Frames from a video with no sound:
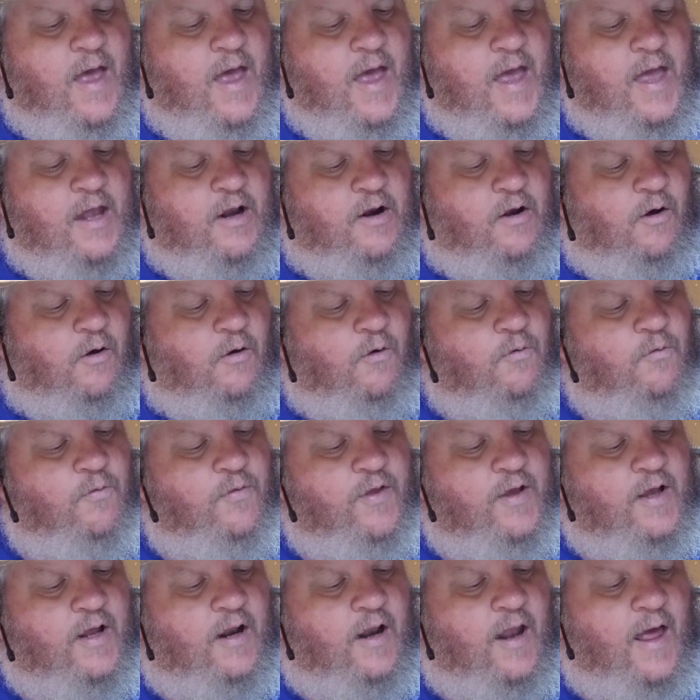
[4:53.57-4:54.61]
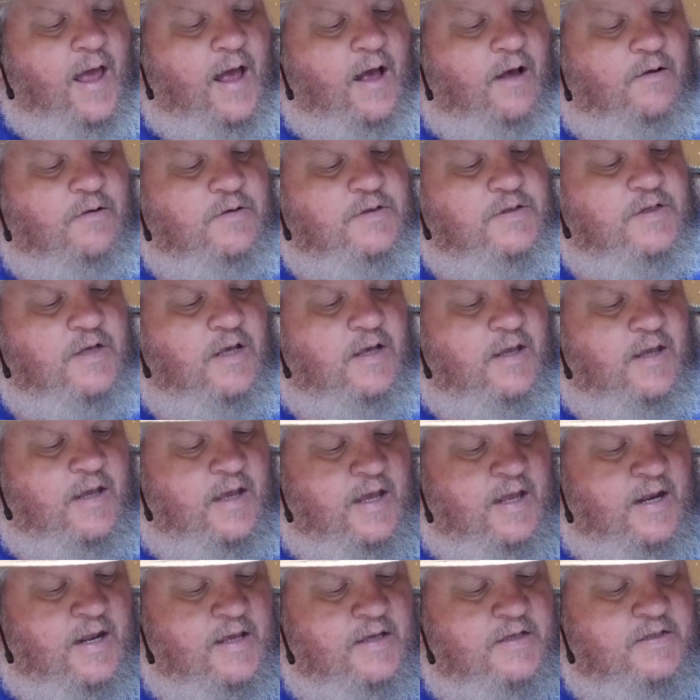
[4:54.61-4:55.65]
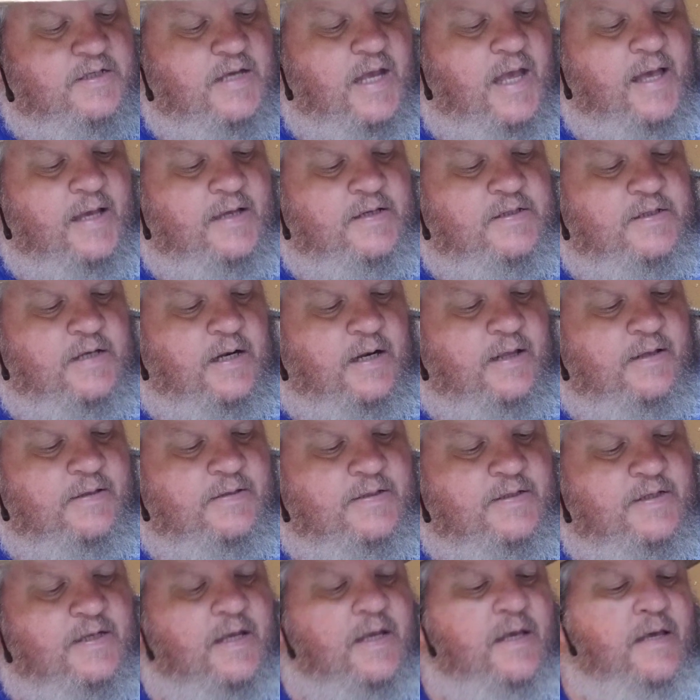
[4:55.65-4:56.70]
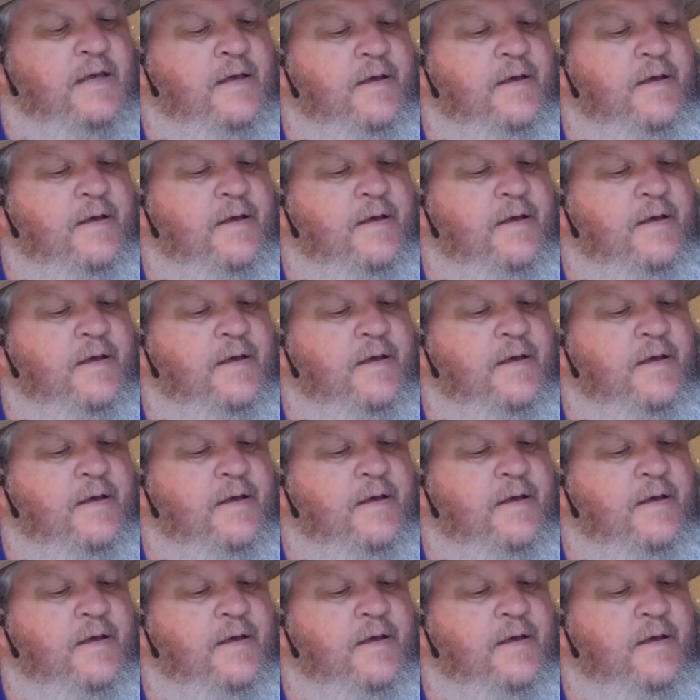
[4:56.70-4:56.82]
and on the clouds in his excellency.